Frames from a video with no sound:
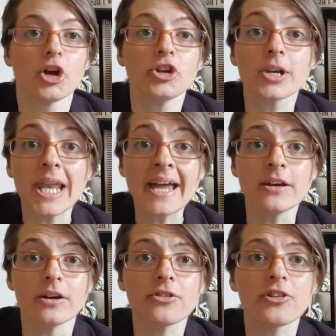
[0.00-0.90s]
Your
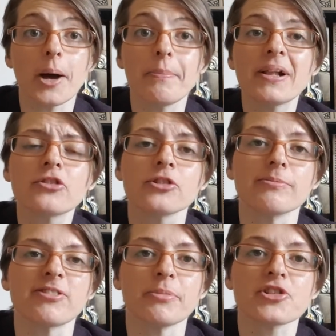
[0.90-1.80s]
layers are built
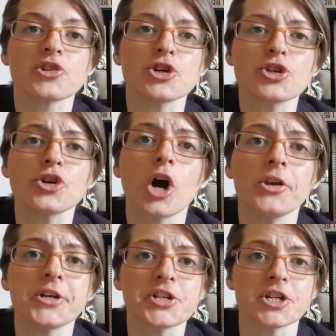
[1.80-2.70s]
up from the social
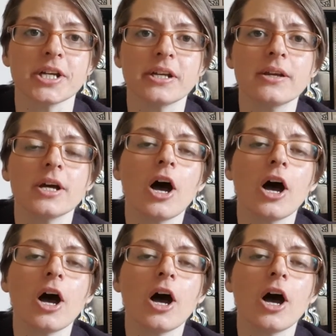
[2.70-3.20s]
conditioning